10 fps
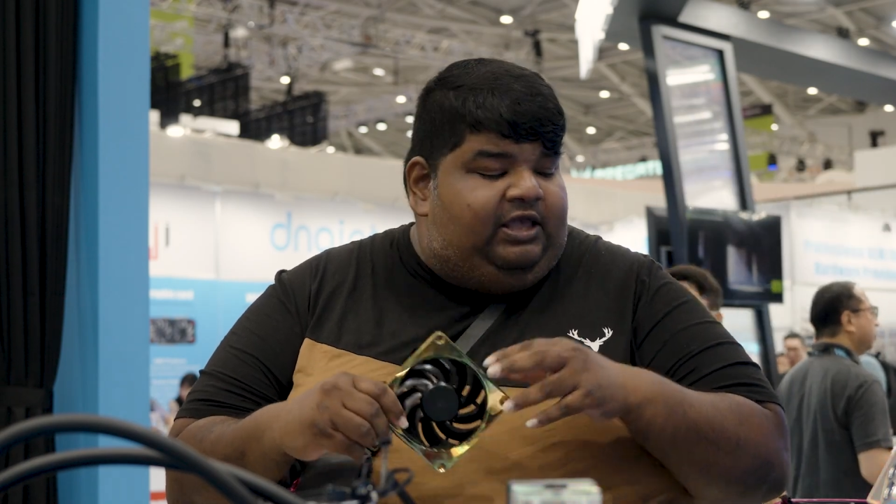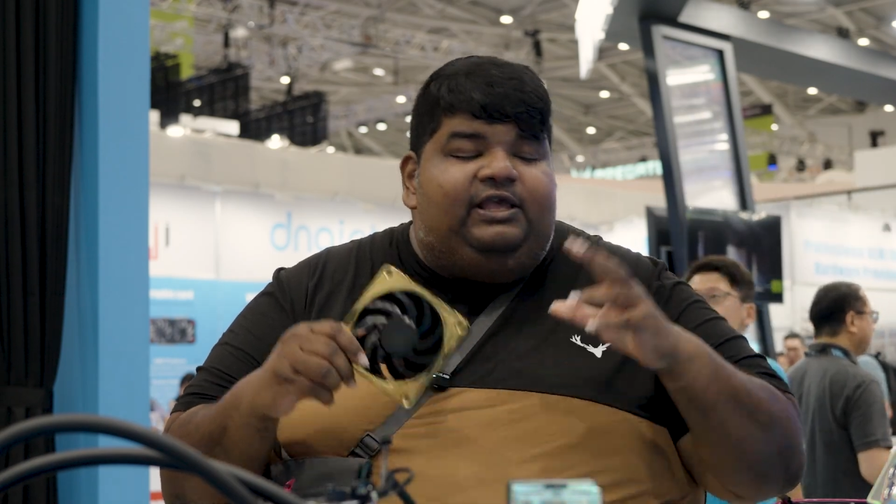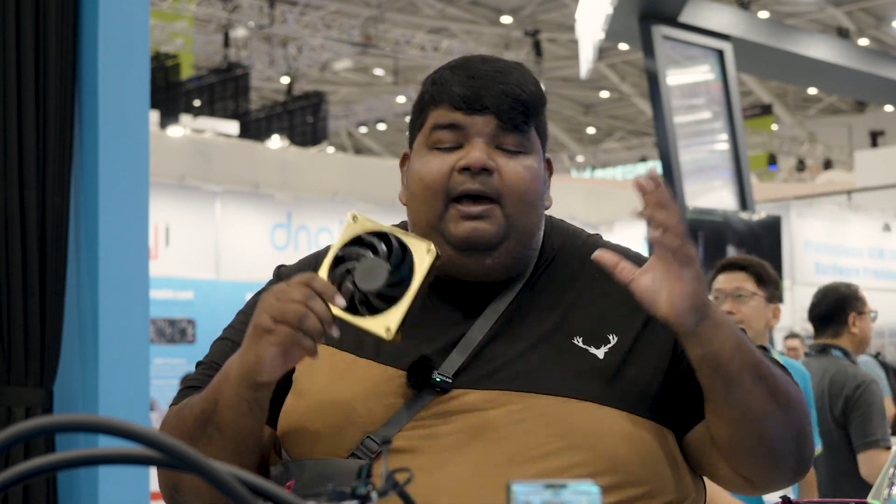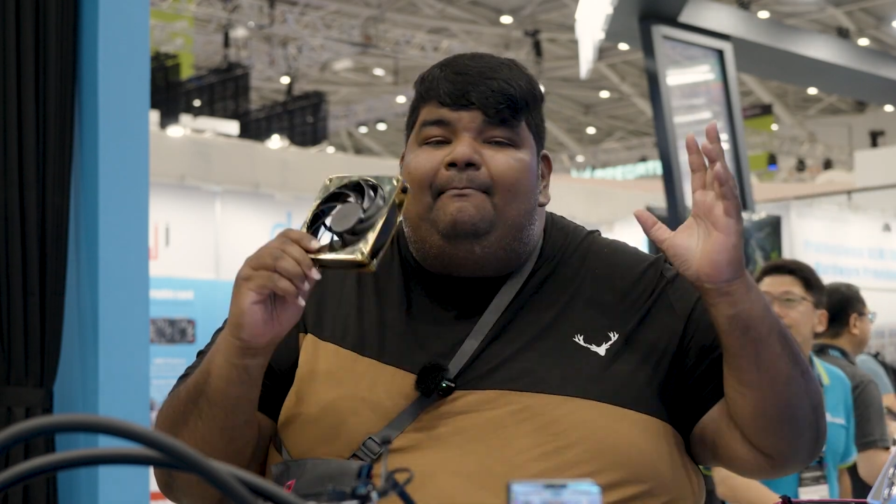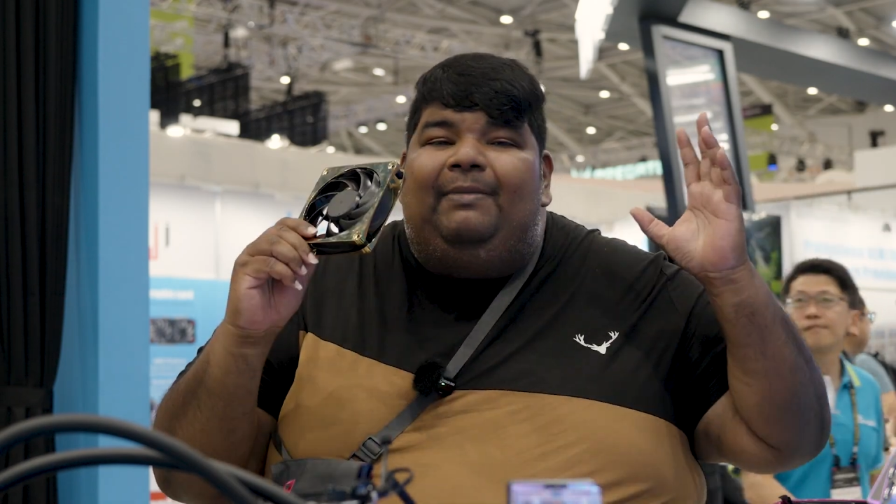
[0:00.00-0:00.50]

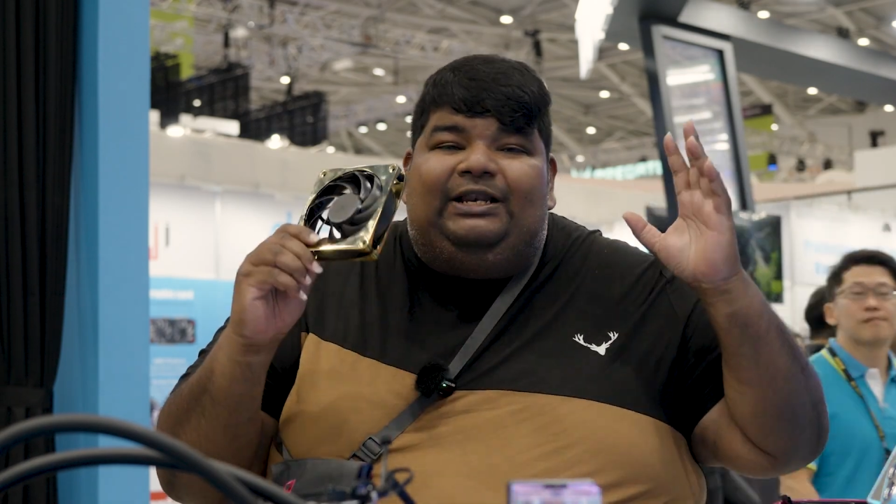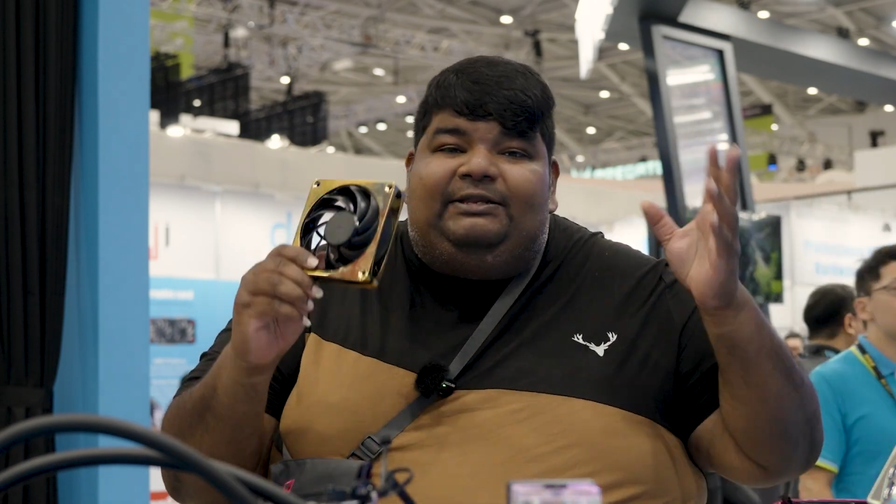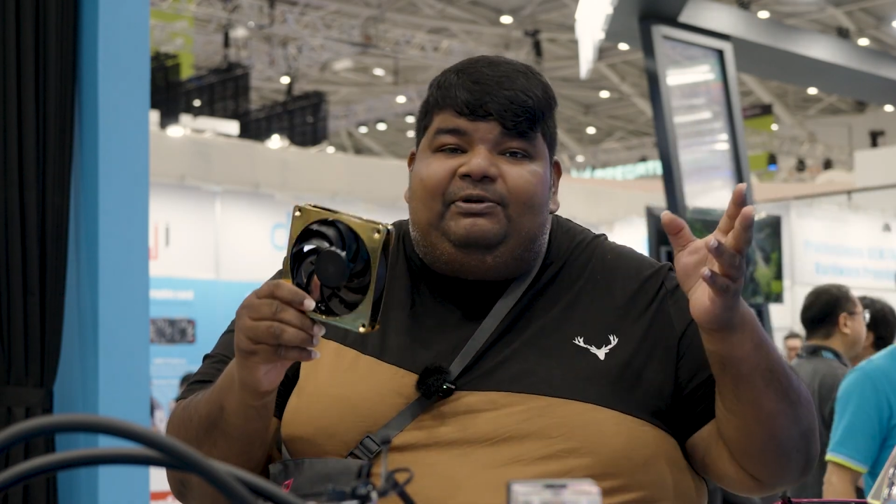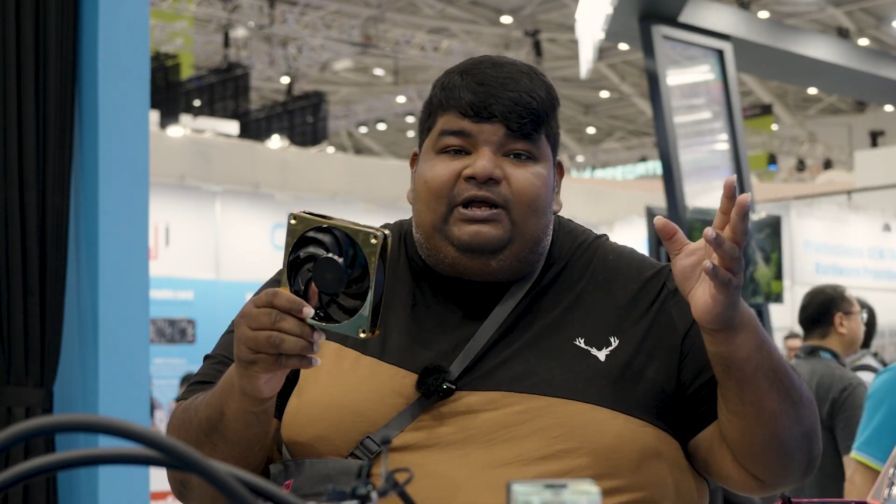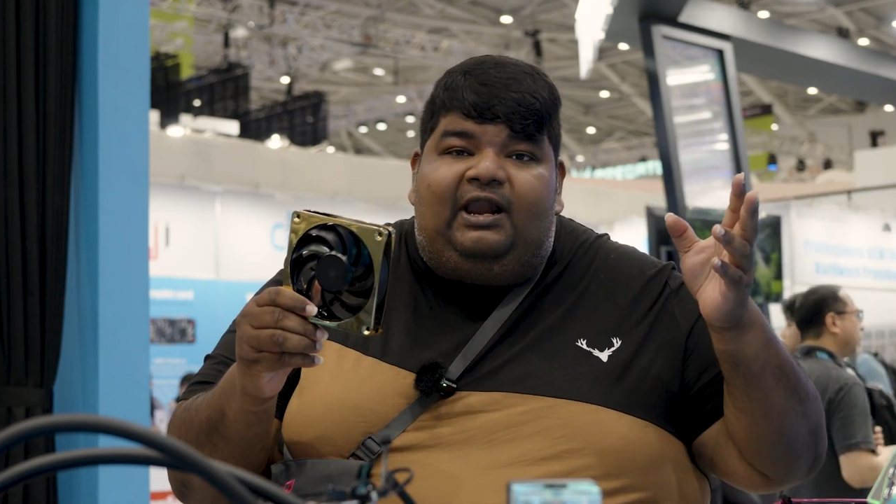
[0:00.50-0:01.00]
There are
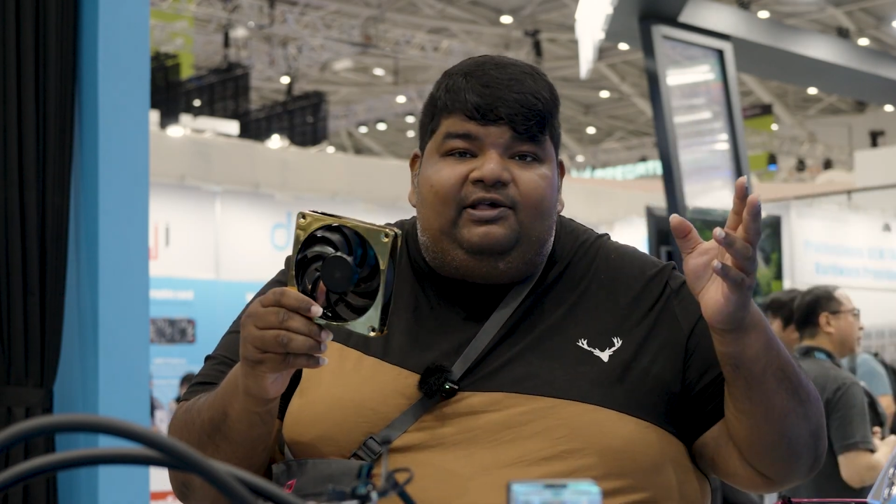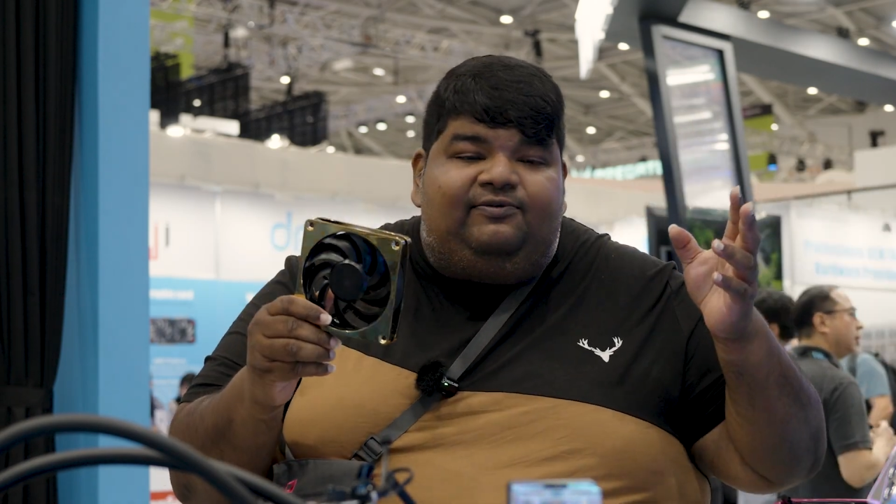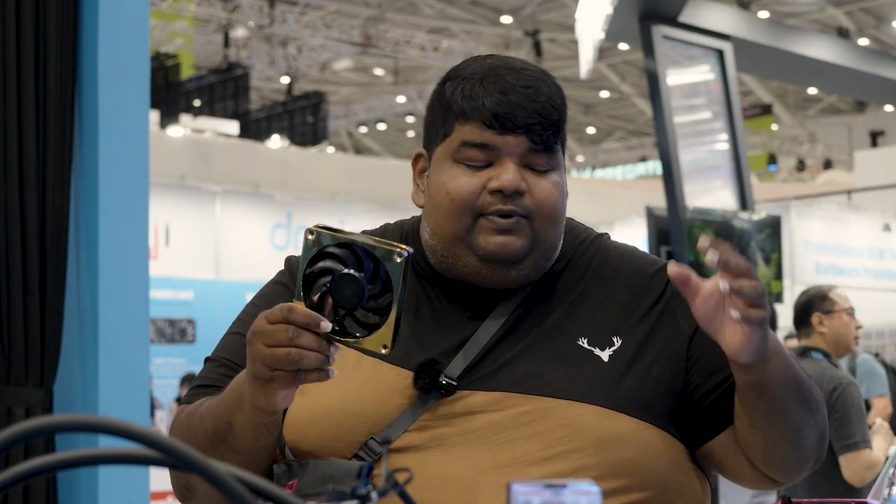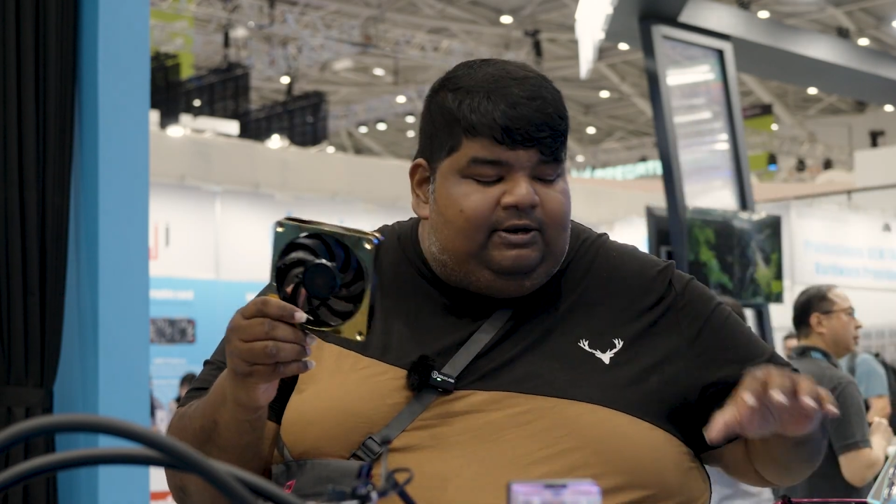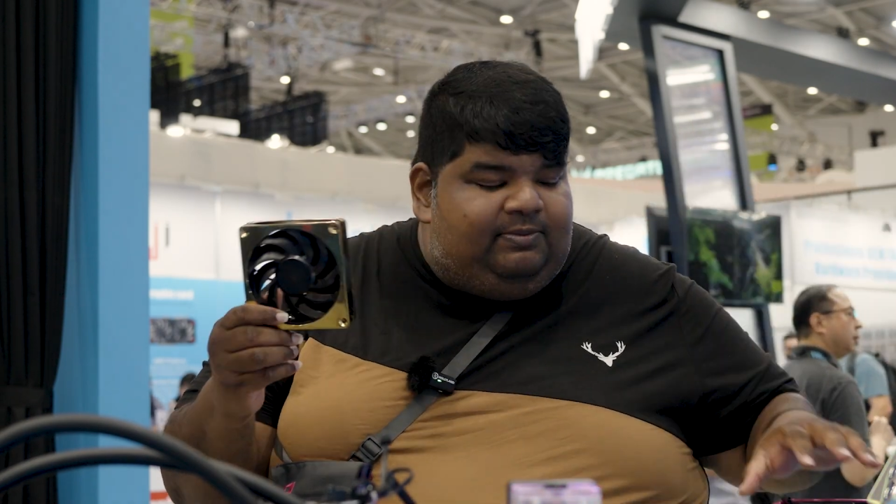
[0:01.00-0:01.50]
multiple colors
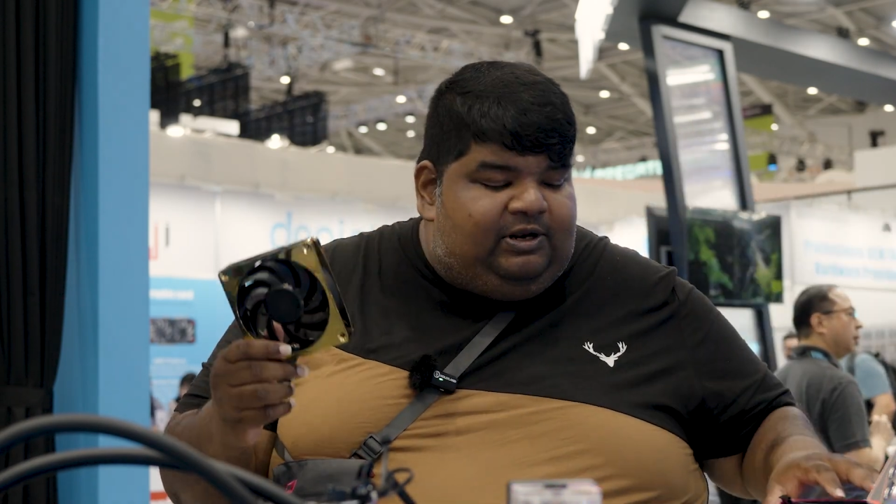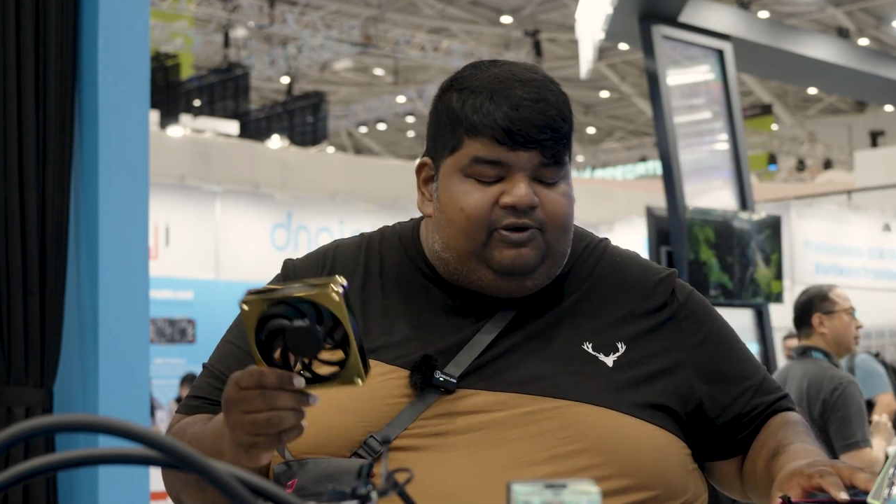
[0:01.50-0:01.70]
available.